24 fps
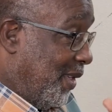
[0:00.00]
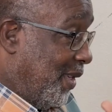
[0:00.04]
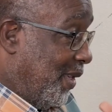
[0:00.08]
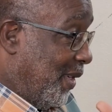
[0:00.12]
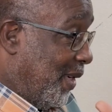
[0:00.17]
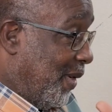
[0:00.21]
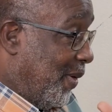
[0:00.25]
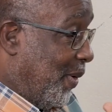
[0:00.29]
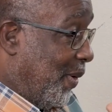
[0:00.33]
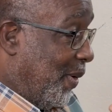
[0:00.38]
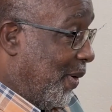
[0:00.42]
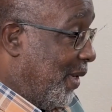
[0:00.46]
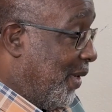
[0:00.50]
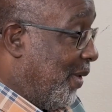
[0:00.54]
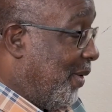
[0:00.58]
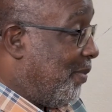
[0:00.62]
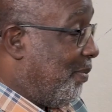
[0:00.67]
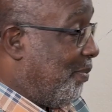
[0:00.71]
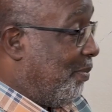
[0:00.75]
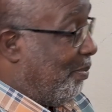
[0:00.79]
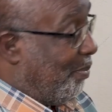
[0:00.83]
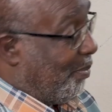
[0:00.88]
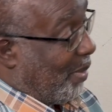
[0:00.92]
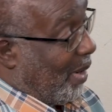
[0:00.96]
and
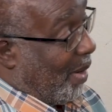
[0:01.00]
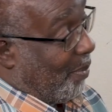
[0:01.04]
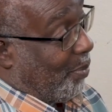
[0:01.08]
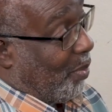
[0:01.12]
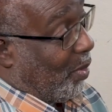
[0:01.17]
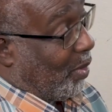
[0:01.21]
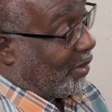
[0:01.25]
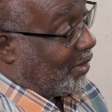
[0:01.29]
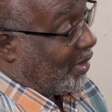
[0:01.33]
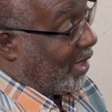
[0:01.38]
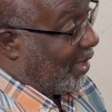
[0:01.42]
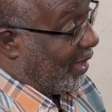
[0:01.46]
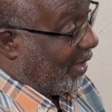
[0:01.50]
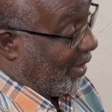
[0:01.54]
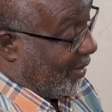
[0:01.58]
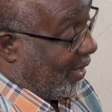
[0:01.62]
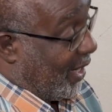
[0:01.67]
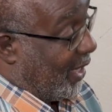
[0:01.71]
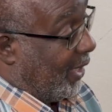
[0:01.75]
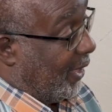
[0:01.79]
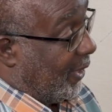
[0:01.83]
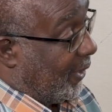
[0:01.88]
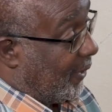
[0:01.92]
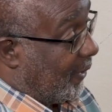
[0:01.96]
portion
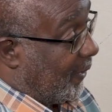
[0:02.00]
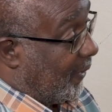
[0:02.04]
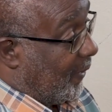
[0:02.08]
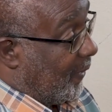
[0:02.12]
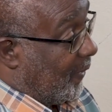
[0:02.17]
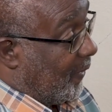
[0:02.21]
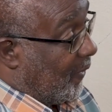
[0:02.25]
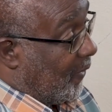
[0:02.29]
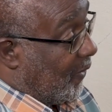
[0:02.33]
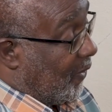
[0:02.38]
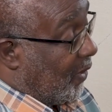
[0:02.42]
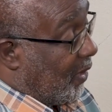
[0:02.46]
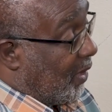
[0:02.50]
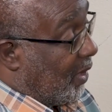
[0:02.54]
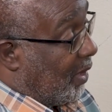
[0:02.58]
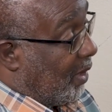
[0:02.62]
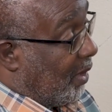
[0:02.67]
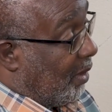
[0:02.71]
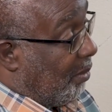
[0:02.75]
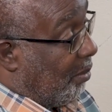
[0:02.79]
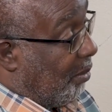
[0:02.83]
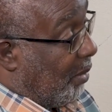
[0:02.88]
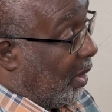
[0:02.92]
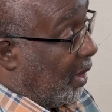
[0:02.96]
credit,
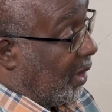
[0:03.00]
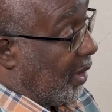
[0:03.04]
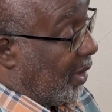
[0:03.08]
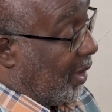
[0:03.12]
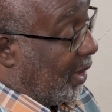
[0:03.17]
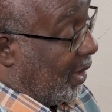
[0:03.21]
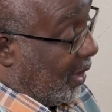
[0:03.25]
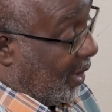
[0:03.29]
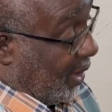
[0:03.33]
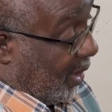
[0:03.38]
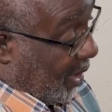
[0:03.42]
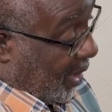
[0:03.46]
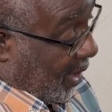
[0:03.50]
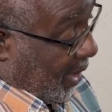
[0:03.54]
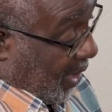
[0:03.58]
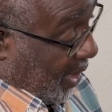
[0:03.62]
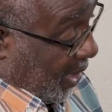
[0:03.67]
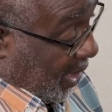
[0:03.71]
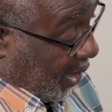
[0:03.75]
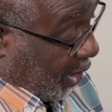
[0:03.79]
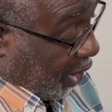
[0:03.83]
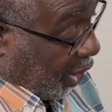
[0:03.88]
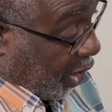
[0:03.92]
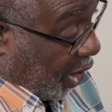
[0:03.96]
but
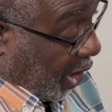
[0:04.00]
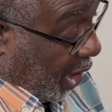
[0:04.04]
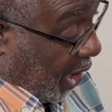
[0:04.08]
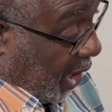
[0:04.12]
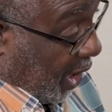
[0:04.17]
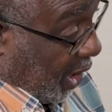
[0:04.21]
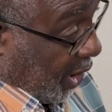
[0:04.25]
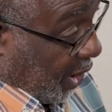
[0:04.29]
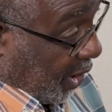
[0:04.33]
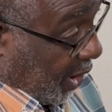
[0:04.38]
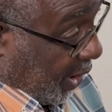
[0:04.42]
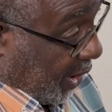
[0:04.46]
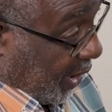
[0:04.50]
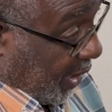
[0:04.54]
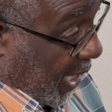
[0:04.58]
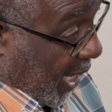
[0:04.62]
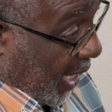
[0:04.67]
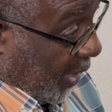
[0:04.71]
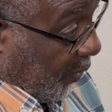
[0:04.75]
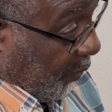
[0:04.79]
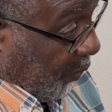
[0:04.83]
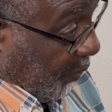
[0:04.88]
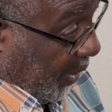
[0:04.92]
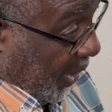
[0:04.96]
the changes
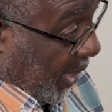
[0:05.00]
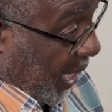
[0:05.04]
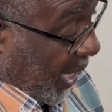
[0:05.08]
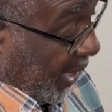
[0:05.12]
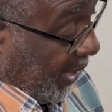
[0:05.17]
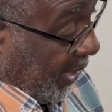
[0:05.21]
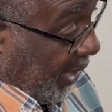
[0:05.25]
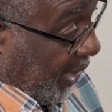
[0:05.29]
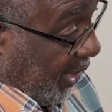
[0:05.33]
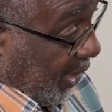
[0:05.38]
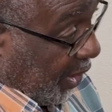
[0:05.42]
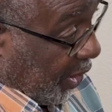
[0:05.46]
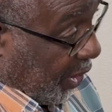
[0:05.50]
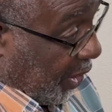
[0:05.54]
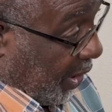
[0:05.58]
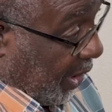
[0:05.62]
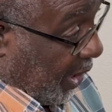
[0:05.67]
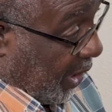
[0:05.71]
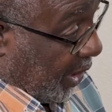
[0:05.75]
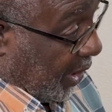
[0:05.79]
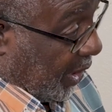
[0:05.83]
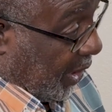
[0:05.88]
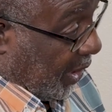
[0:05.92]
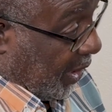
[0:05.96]
that we had
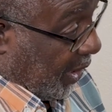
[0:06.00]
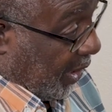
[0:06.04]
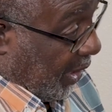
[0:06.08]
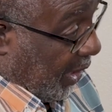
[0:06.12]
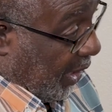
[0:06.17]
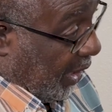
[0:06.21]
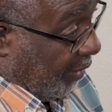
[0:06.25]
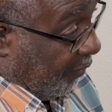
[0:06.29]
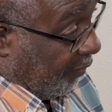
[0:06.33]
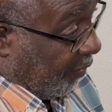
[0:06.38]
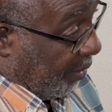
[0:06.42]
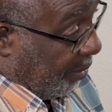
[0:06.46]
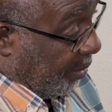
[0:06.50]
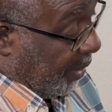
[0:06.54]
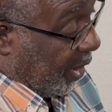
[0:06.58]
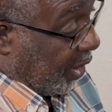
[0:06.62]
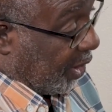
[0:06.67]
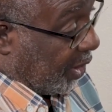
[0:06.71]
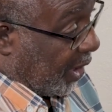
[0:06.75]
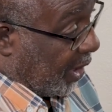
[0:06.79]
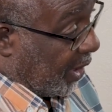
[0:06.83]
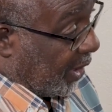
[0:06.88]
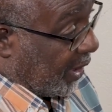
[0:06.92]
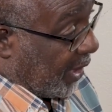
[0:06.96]
initiated in
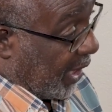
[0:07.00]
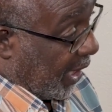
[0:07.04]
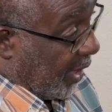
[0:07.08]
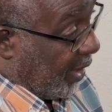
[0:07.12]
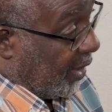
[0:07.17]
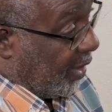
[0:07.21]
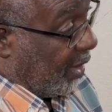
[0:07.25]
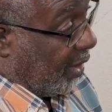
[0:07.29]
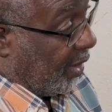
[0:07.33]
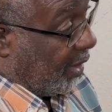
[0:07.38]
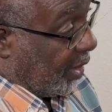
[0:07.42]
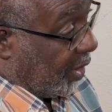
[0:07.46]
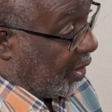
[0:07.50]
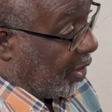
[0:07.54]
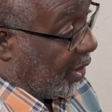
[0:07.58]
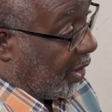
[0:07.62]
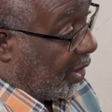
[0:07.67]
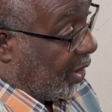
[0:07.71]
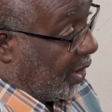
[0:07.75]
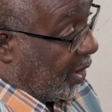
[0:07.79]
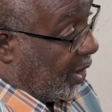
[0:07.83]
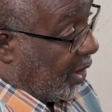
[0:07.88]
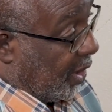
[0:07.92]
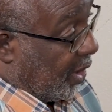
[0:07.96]
information
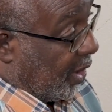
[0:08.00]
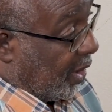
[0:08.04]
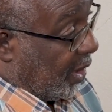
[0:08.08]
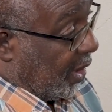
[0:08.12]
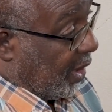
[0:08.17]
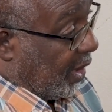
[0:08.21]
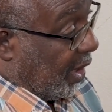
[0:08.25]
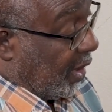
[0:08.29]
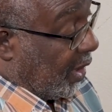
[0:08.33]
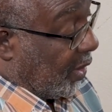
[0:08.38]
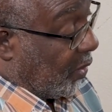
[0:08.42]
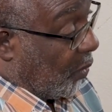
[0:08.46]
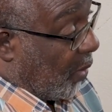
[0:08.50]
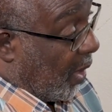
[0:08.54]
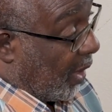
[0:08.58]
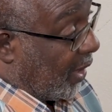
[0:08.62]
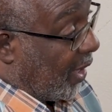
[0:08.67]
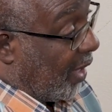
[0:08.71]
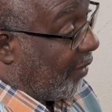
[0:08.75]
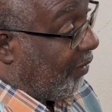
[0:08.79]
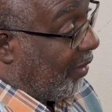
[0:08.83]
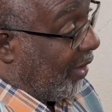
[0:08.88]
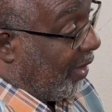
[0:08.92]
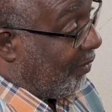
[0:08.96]
technology is what
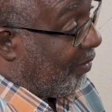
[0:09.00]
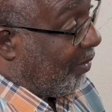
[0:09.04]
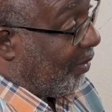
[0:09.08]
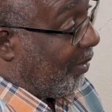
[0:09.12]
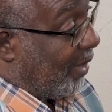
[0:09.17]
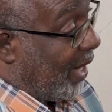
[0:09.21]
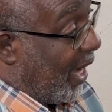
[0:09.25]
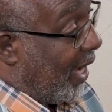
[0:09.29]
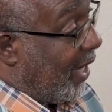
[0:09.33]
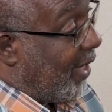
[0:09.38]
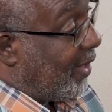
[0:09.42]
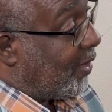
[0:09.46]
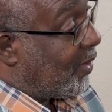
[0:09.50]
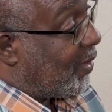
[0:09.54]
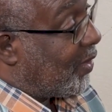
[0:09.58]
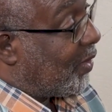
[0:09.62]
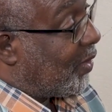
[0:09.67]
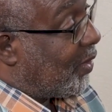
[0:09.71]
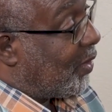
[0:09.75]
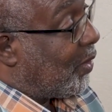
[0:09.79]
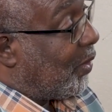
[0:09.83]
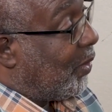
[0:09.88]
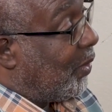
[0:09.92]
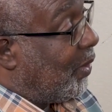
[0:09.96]
have given rise
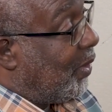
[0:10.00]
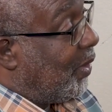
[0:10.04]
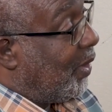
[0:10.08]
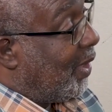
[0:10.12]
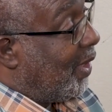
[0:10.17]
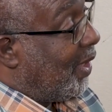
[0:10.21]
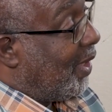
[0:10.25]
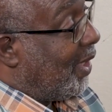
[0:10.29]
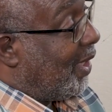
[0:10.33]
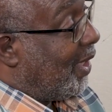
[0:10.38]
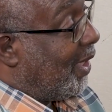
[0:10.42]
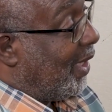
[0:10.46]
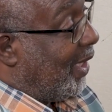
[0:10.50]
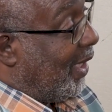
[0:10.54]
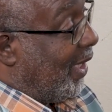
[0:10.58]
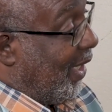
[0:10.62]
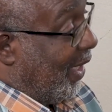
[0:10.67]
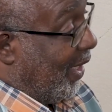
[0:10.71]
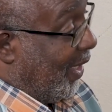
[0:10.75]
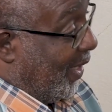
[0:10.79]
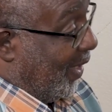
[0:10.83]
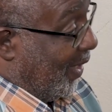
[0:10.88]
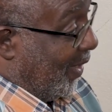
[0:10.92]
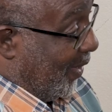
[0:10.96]
to
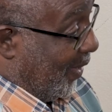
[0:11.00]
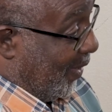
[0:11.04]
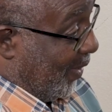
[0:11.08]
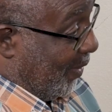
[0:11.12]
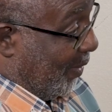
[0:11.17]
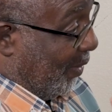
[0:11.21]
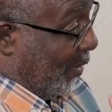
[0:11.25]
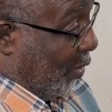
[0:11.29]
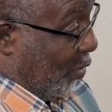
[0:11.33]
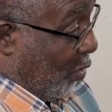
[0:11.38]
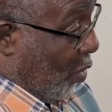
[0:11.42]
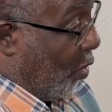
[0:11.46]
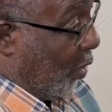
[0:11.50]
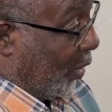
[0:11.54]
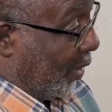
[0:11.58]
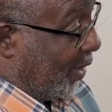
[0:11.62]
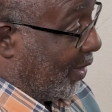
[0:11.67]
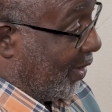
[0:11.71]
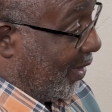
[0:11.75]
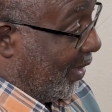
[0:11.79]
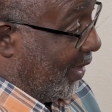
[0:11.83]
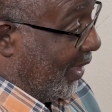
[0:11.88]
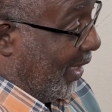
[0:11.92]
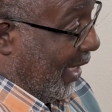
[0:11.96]
the growth
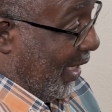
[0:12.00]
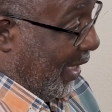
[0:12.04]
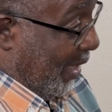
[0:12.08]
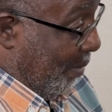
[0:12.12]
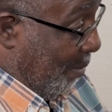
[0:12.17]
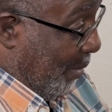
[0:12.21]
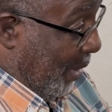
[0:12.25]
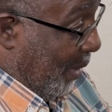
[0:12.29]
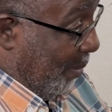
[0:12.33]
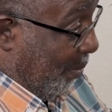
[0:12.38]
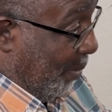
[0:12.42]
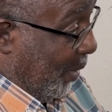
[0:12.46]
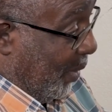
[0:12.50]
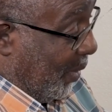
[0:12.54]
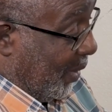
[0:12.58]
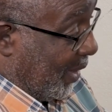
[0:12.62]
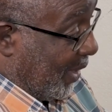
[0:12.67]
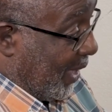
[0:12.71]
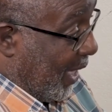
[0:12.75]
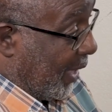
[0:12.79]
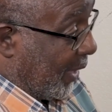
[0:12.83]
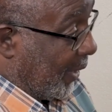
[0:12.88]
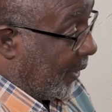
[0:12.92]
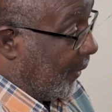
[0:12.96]
in the BPO
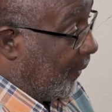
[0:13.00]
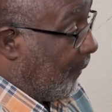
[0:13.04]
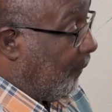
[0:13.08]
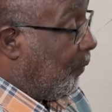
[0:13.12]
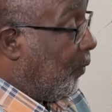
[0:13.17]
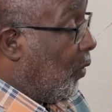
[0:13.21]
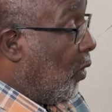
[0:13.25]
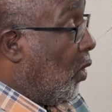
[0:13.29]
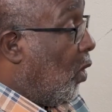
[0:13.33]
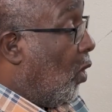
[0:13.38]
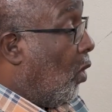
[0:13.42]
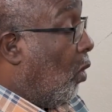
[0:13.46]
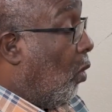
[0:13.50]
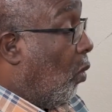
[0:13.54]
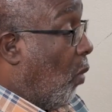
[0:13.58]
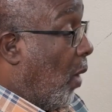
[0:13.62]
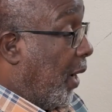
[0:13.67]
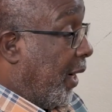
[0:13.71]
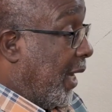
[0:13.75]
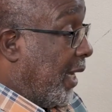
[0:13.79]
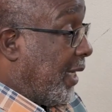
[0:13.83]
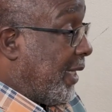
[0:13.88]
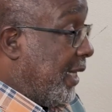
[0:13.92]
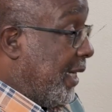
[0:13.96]
sector. What
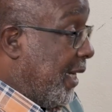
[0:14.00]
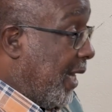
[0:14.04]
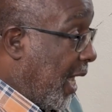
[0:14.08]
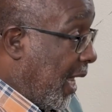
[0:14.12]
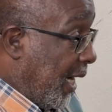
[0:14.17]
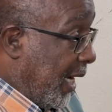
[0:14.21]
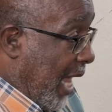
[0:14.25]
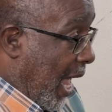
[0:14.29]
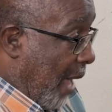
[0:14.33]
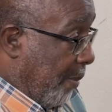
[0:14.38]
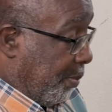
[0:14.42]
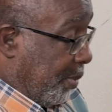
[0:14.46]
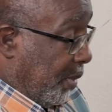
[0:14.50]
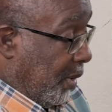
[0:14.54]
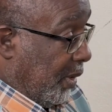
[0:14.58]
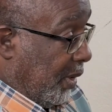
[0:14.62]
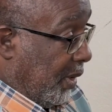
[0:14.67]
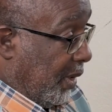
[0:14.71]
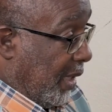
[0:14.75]
has not happened,